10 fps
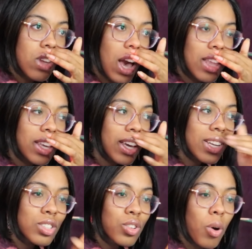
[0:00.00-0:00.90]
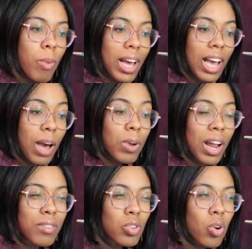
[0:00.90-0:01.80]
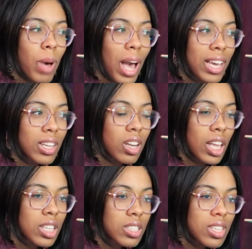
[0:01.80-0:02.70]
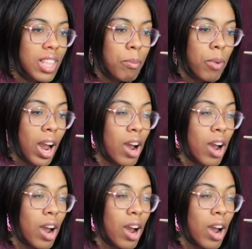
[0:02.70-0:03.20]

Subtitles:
I think I need to go back. I would have to go back and like see that part.